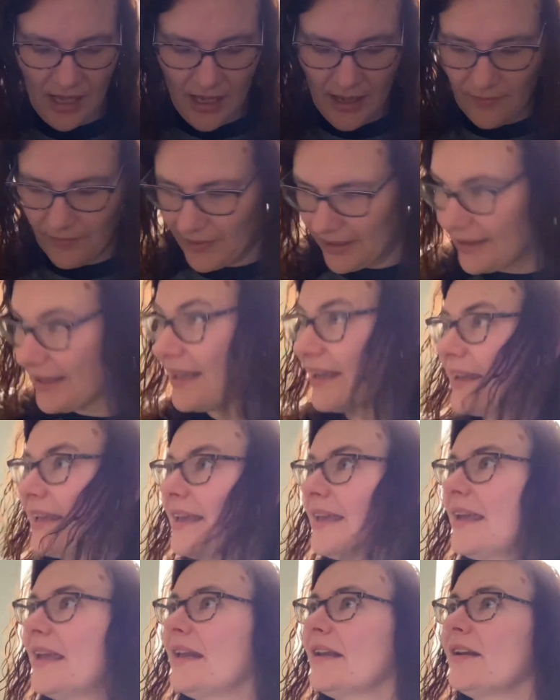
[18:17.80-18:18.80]
But I think I
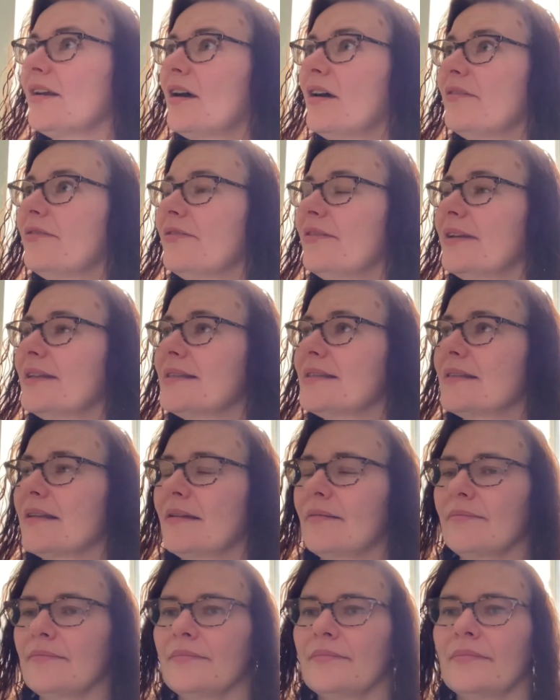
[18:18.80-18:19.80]
can get it off with
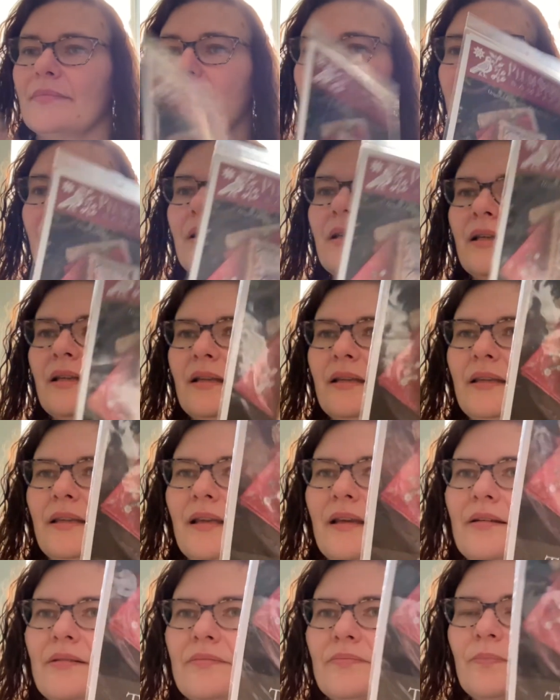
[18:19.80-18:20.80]
some
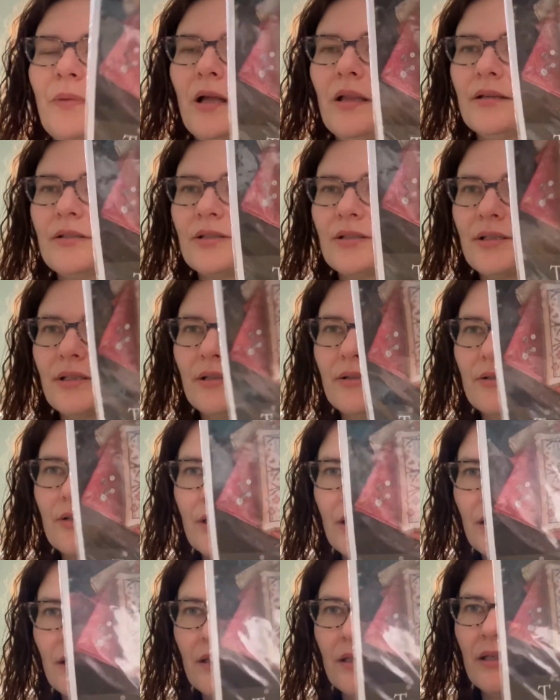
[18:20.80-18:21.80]
nail polish
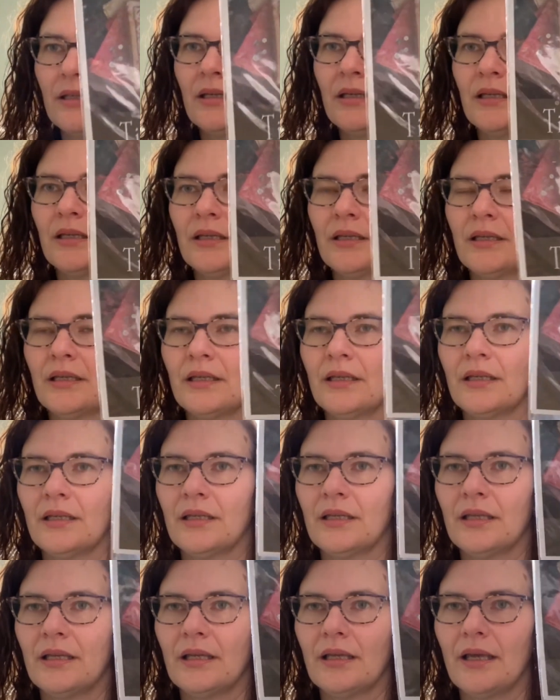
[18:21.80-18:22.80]
solution.
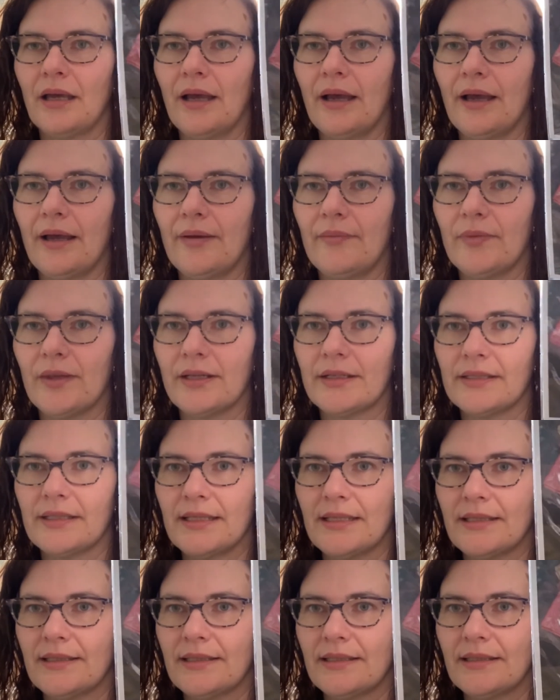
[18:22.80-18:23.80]
There's
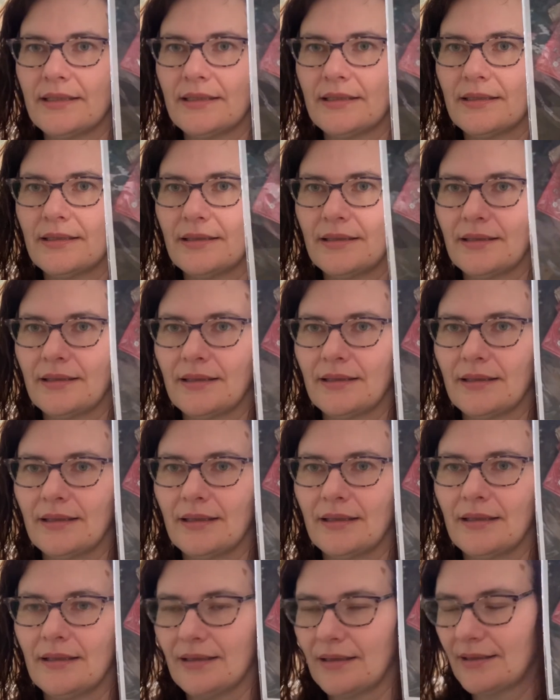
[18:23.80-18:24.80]
this
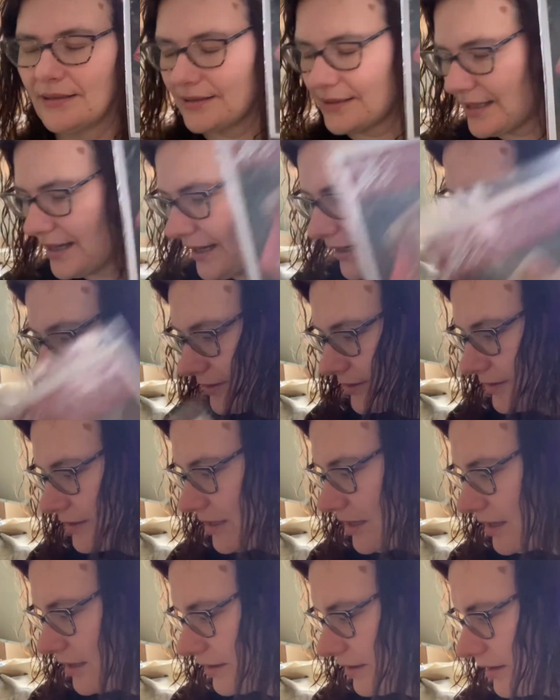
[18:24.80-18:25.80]
tired
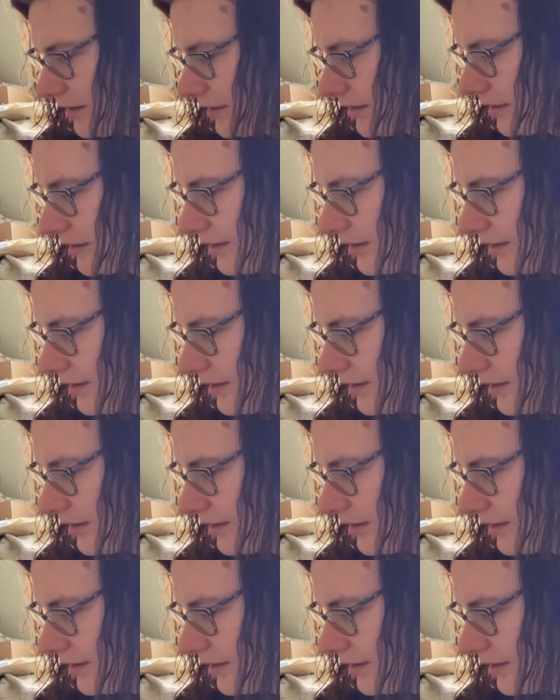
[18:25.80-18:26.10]
sloth.